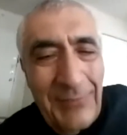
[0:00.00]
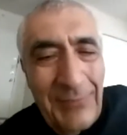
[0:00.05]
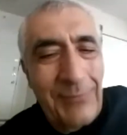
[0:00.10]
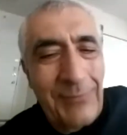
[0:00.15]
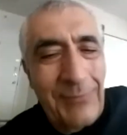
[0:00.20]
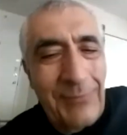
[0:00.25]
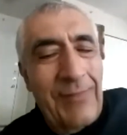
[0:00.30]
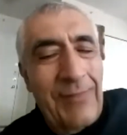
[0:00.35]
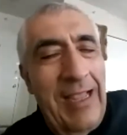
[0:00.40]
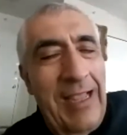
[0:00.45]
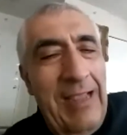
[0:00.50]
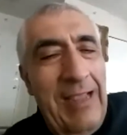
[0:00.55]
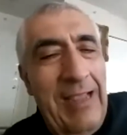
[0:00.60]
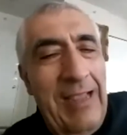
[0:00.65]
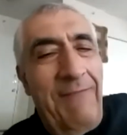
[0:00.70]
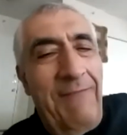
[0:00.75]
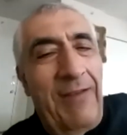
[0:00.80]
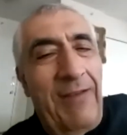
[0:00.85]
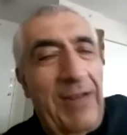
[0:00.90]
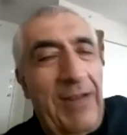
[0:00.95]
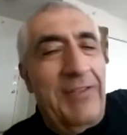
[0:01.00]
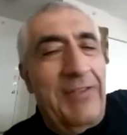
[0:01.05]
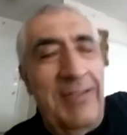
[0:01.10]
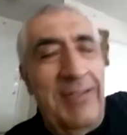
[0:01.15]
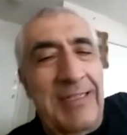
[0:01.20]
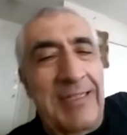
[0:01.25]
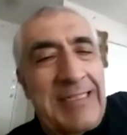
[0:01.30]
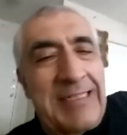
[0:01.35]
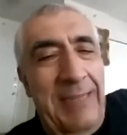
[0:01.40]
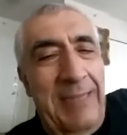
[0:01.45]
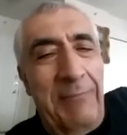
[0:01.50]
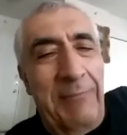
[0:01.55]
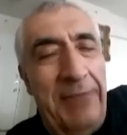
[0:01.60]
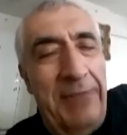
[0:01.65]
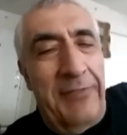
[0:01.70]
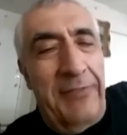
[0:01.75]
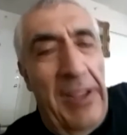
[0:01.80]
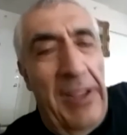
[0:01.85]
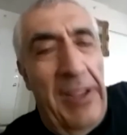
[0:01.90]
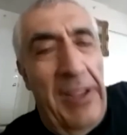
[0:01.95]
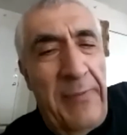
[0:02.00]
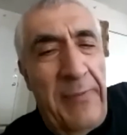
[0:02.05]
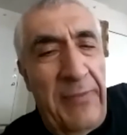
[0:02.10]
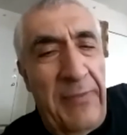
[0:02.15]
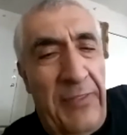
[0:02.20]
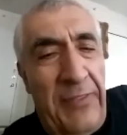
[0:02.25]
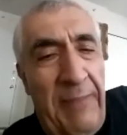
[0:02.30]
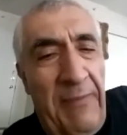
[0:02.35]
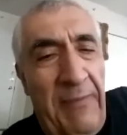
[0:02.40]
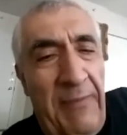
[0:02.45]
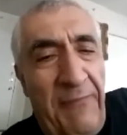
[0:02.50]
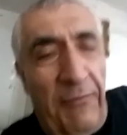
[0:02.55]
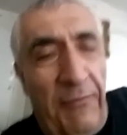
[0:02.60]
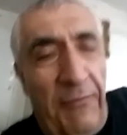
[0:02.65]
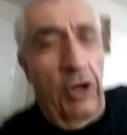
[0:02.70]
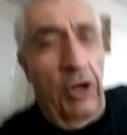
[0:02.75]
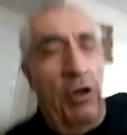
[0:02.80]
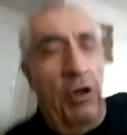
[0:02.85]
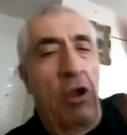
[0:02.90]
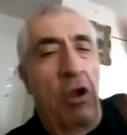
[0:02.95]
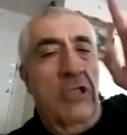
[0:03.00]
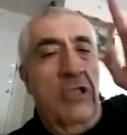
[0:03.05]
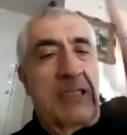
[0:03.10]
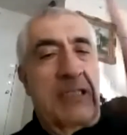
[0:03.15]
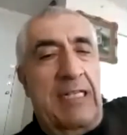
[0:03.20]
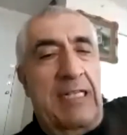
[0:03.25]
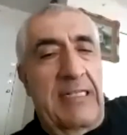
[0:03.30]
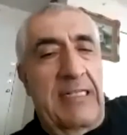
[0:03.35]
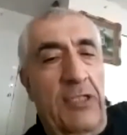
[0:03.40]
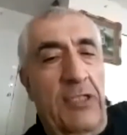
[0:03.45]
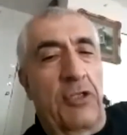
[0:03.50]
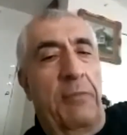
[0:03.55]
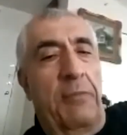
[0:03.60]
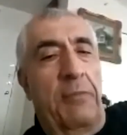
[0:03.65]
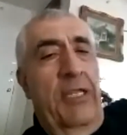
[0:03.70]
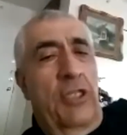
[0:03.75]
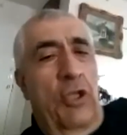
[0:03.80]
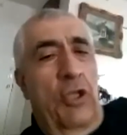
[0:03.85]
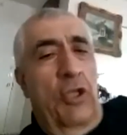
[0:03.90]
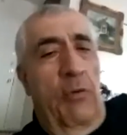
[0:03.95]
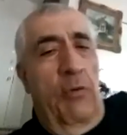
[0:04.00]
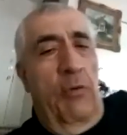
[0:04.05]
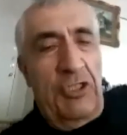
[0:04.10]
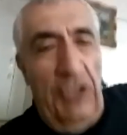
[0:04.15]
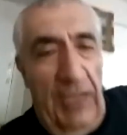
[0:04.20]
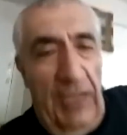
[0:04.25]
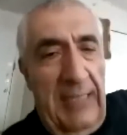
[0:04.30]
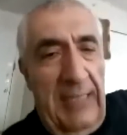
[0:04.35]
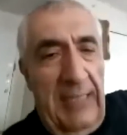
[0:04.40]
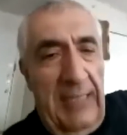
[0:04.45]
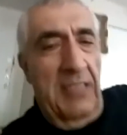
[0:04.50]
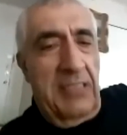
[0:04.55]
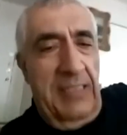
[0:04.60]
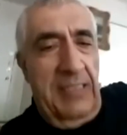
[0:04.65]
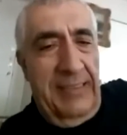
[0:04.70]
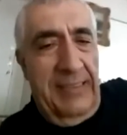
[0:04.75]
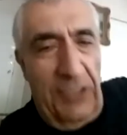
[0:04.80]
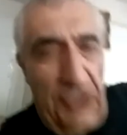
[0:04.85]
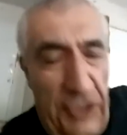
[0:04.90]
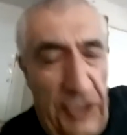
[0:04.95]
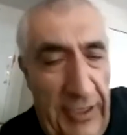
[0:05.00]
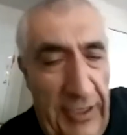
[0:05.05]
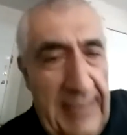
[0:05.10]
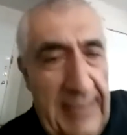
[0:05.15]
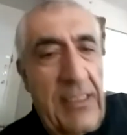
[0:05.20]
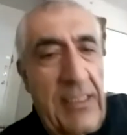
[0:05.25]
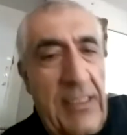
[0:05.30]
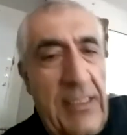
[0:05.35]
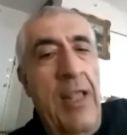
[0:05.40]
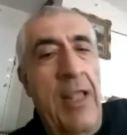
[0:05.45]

Because, because uh, volunteers came the day before, slicing tomato, washing lettuce, slicing cheese.